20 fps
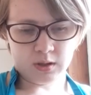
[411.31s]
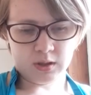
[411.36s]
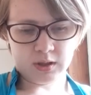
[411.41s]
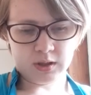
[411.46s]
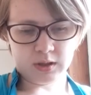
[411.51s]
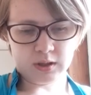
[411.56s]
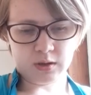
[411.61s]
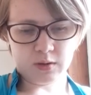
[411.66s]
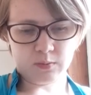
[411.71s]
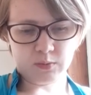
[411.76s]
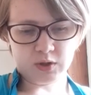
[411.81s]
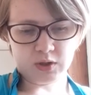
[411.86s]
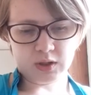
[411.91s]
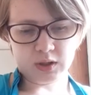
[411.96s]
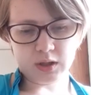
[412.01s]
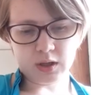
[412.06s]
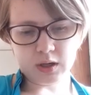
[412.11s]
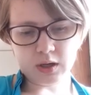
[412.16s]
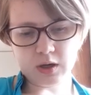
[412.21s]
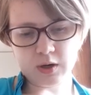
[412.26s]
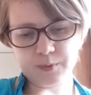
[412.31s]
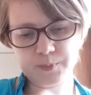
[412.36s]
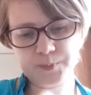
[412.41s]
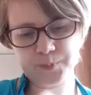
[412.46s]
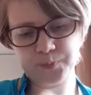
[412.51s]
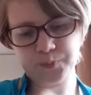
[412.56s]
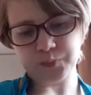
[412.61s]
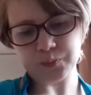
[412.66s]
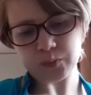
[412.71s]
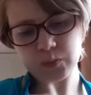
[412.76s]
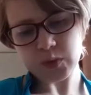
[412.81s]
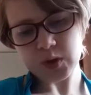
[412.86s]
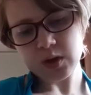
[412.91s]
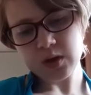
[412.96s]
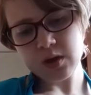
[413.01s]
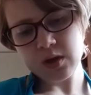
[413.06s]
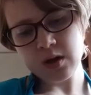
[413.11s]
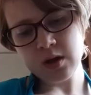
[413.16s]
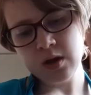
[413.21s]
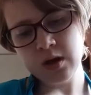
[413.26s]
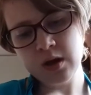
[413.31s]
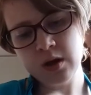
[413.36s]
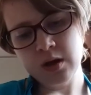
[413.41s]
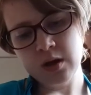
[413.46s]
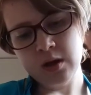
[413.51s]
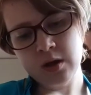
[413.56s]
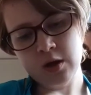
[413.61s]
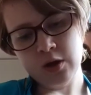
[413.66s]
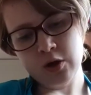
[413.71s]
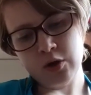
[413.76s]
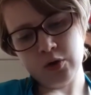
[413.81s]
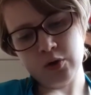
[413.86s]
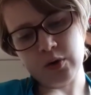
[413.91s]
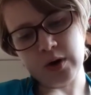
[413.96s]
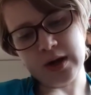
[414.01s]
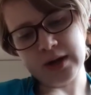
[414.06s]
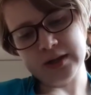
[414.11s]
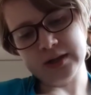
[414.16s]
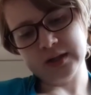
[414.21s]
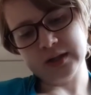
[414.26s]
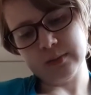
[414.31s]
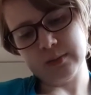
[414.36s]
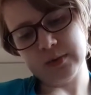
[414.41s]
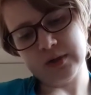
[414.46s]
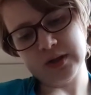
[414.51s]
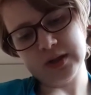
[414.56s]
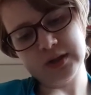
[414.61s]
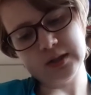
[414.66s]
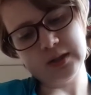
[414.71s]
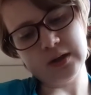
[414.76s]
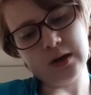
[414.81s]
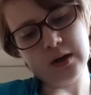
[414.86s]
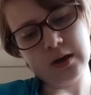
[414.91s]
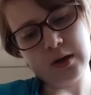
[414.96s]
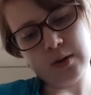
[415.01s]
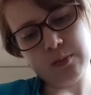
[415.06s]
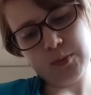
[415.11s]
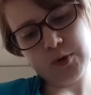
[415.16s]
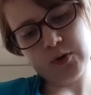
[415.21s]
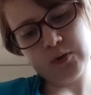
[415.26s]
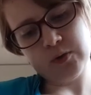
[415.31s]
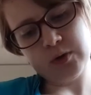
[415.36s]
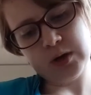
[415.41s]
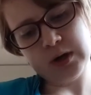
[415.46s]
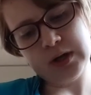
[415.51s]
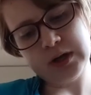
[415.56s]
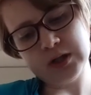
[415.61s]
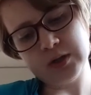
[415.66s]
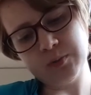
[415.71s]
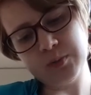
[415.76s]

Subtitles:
So I'm just gonna grind some of this up over each